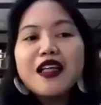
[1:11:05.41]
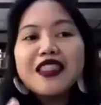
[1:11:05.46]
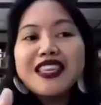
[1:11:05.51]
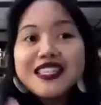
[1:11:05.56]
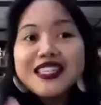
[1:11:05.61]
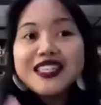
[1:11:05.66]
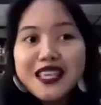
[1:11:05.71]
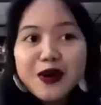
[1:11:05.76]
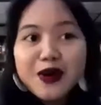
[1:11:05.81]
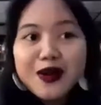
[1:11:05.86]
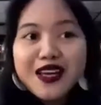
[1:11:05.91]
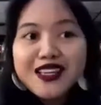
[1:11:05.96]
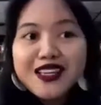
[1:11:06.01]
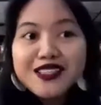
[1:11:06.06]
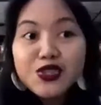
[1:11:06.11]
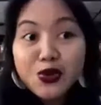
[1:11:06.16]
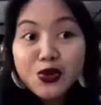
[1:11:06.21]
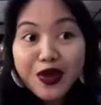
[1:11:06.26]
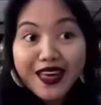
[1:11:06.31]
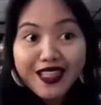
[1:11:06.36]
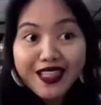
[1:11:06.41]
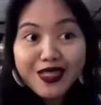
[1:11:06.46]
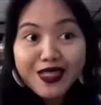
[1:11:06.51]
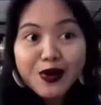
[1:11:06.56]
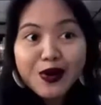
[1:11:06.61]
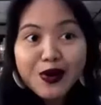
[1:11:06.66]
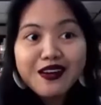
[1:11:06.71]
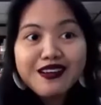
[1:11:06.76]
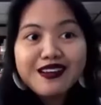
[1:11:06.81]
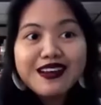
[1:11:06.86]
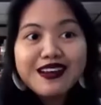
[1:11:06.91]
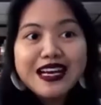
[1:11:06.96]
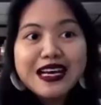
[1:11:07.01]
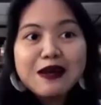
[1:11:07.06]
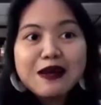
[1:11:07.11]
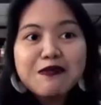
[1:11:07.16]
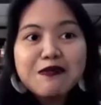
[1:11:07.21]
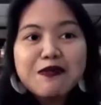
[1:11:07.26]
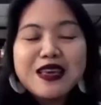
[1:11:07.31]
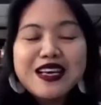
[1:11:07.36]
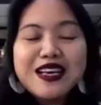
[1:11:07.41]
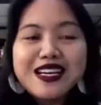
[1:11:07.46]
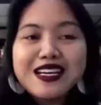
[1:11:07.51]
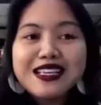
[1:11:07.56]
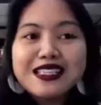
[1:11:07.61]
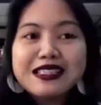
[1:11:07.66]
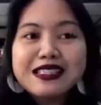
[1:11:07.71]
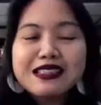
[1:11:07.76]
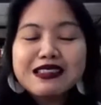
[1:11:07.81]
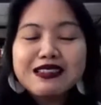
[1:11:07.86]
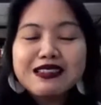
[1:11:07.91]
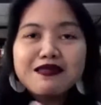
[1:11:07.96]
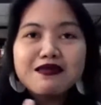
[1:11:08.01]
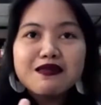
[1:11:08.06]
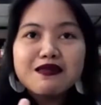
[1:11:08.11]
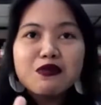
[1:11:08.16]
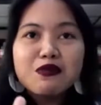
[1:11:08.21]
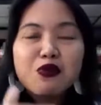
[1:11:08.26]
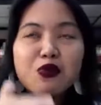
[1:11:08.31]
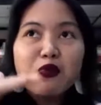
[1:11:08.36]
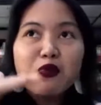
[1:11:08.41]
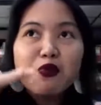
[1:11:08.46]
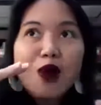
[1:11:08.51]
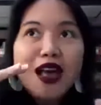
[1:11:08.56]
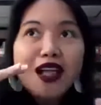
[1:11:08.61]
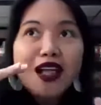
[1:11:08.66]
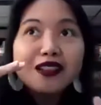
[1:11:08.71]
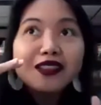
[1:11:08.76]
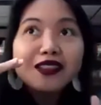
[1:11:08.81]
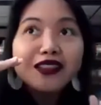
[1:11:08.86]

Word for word: these areas together because while